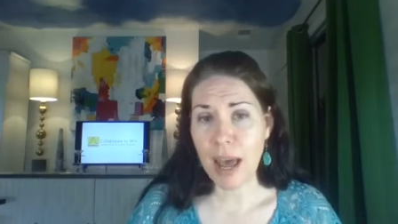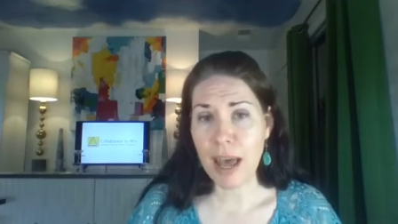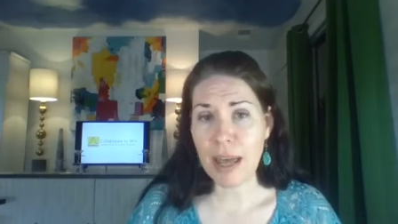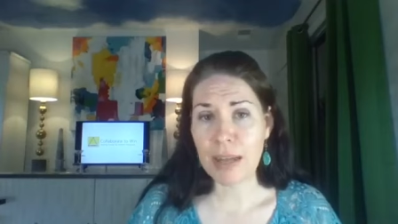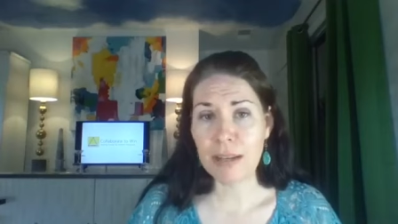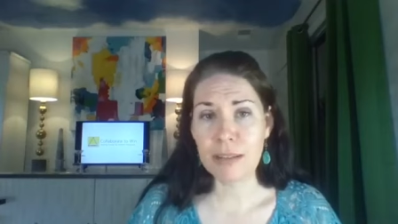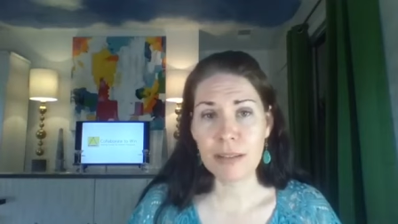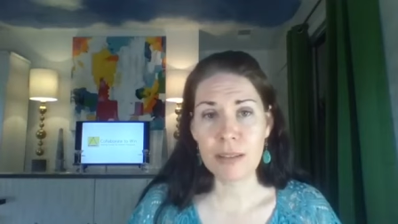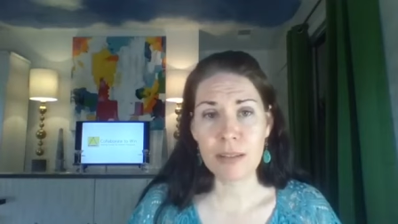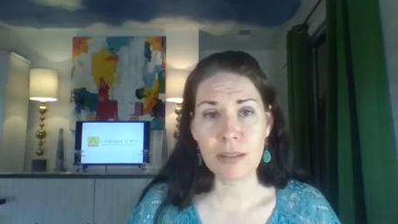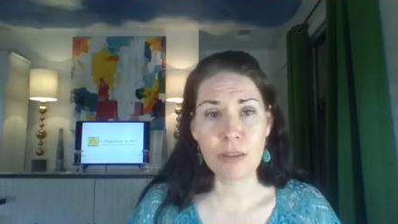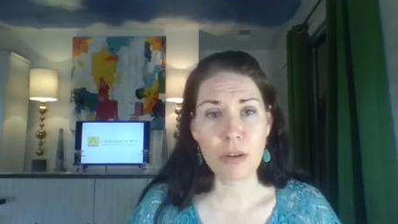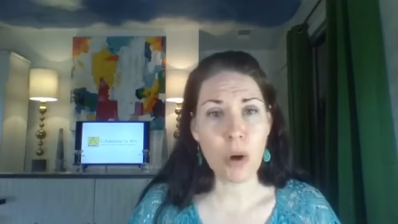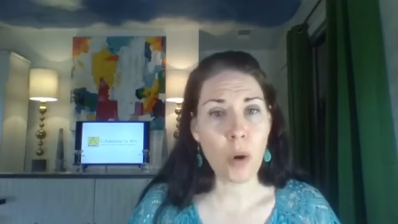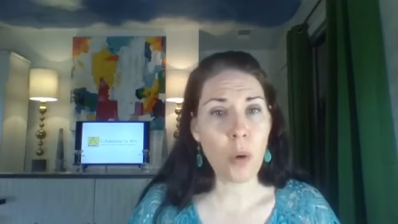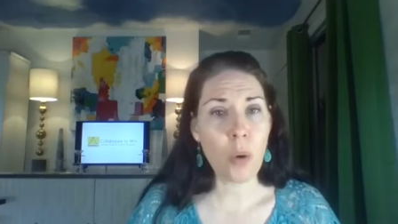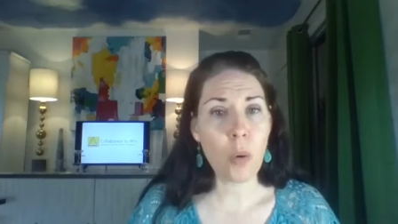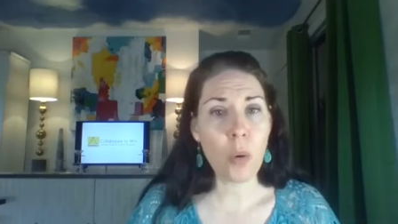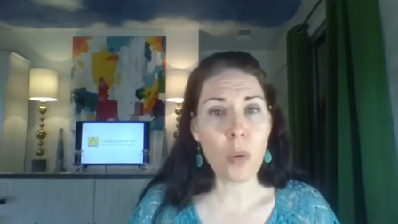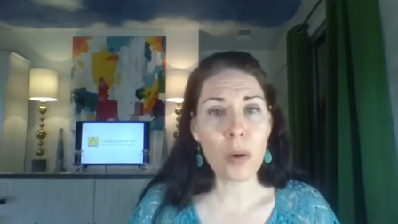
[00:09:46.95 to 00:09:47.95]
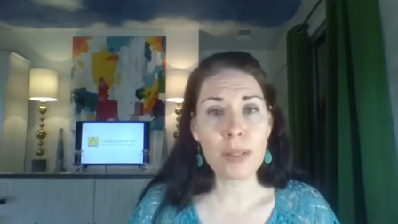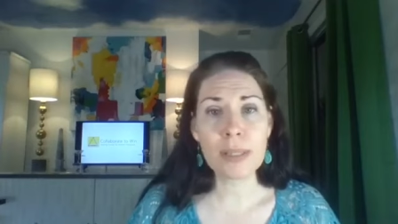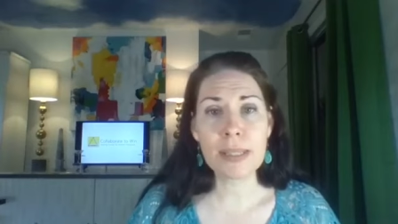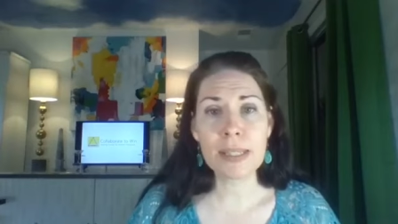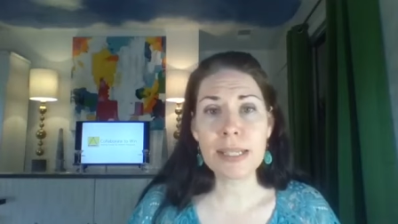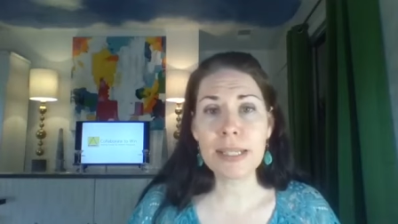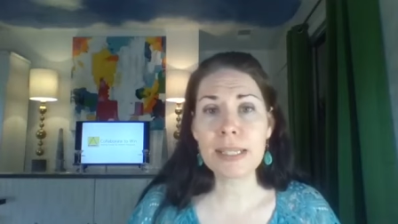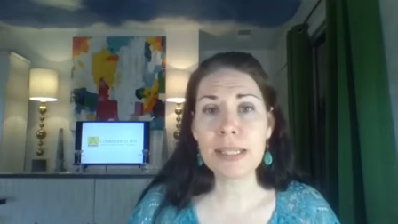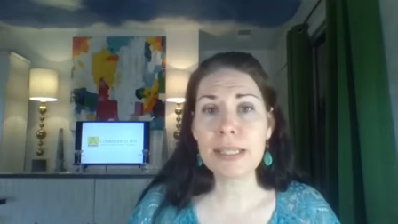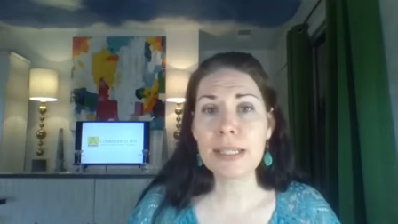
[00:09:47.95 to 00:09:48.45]
and no one's
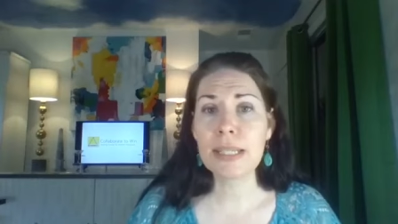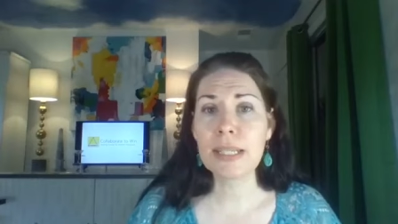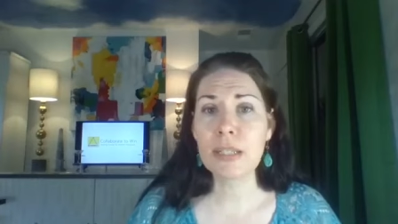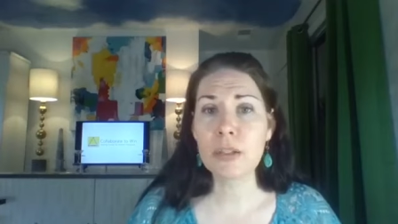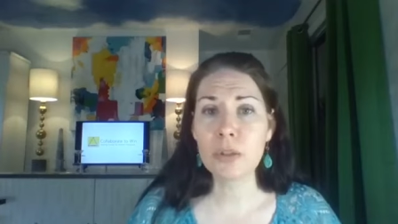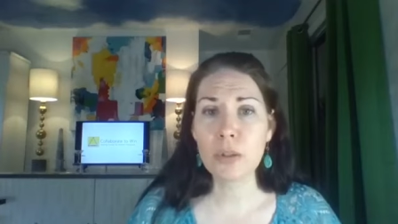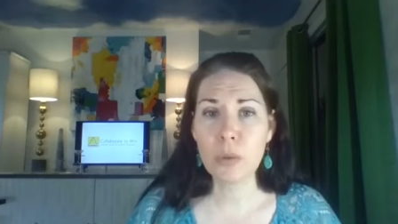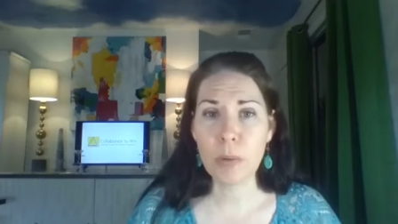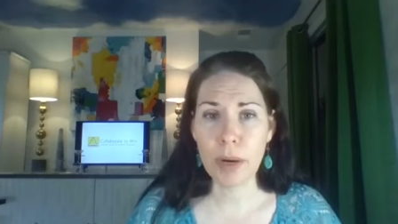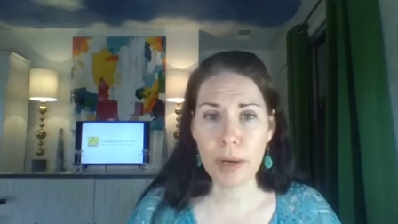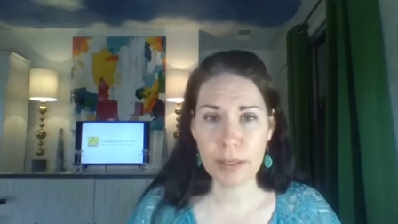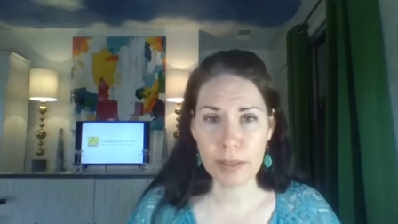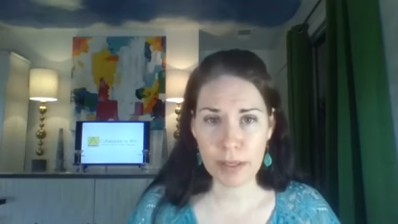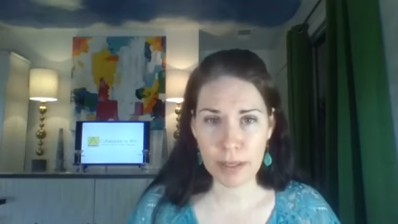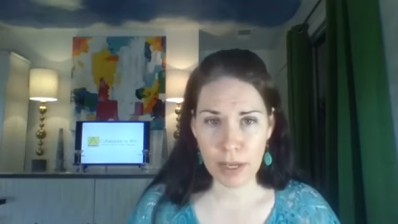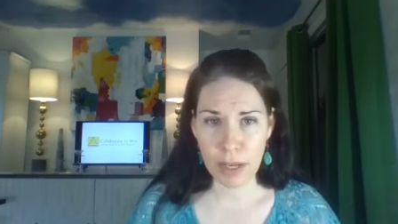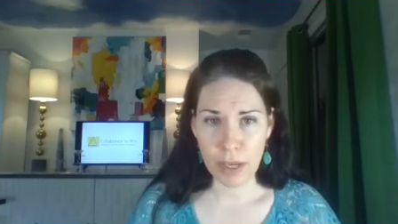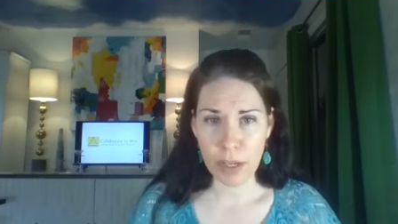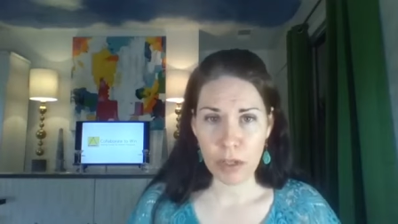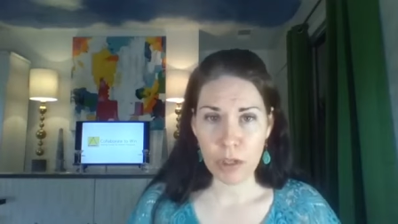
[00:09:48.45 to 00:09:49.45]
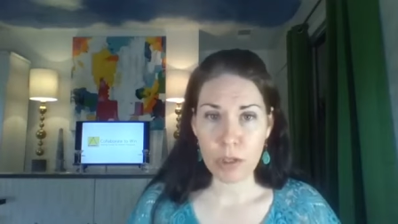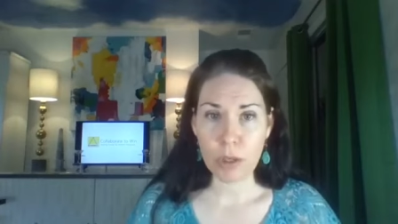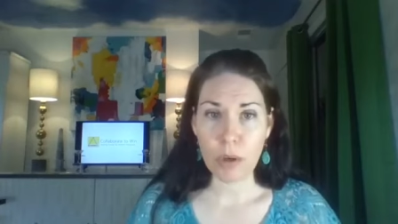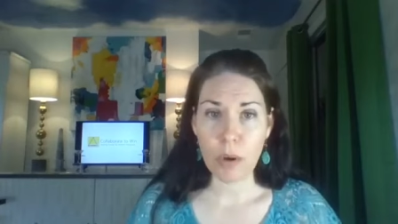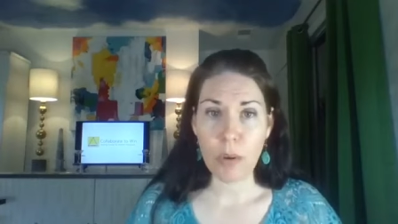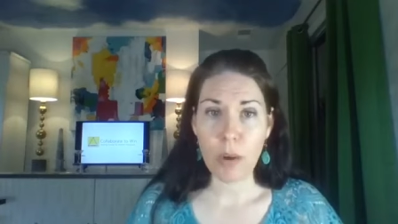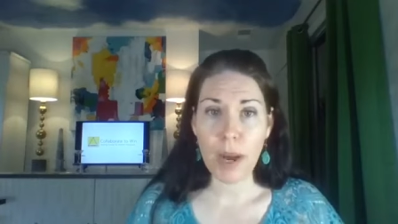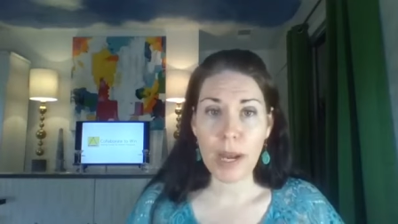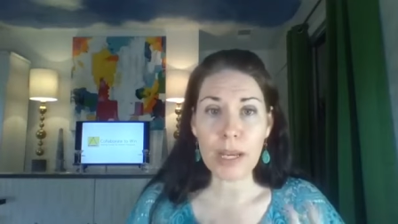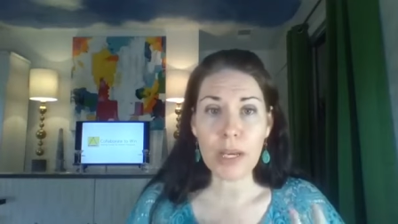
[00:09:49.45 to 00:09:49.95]
listening to us.
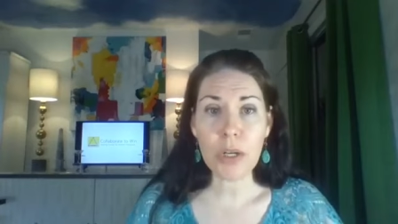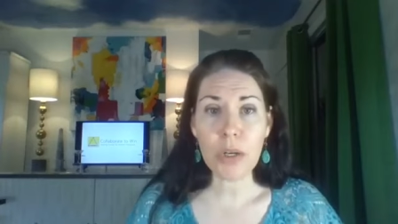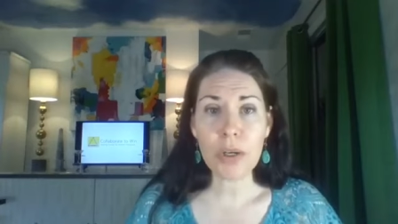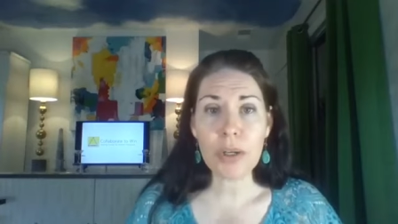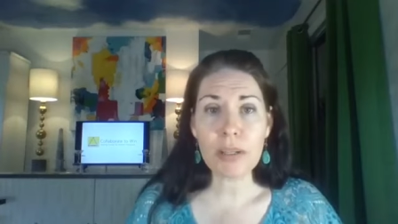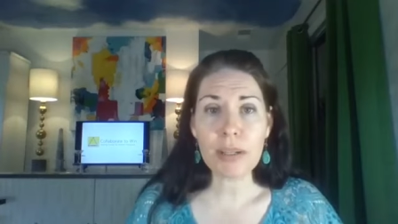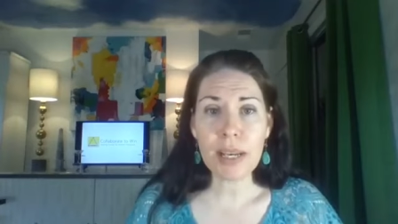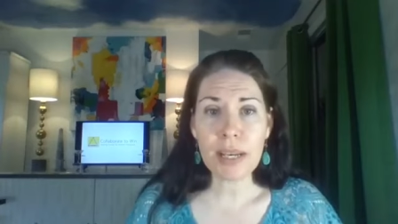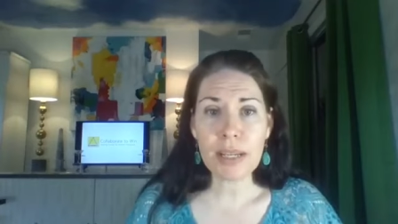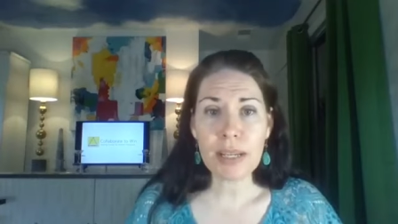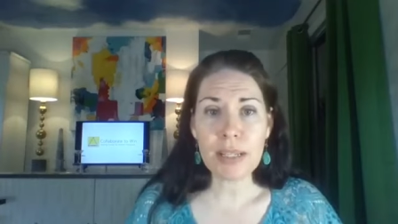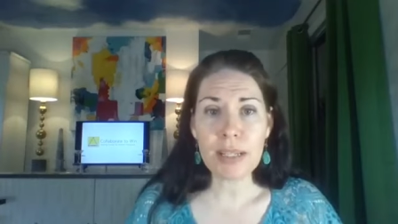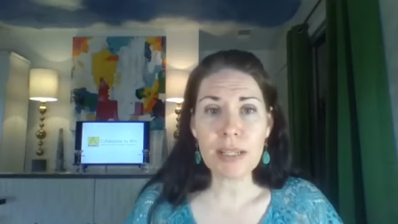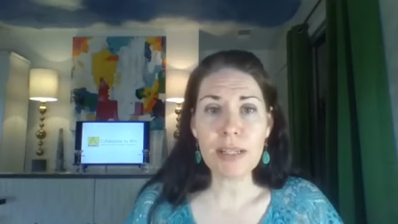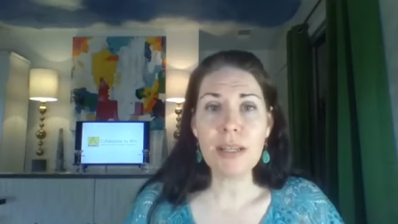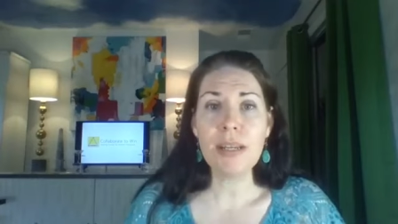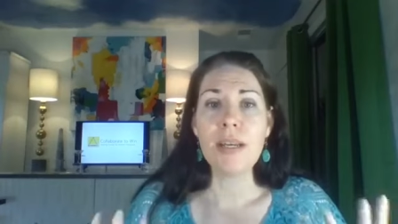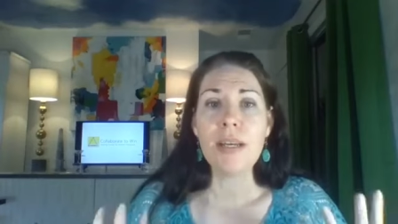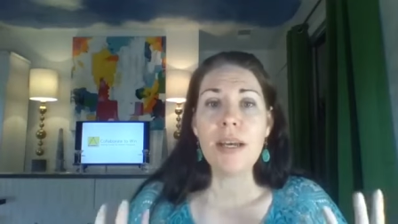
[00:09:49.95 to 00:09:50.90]
So I created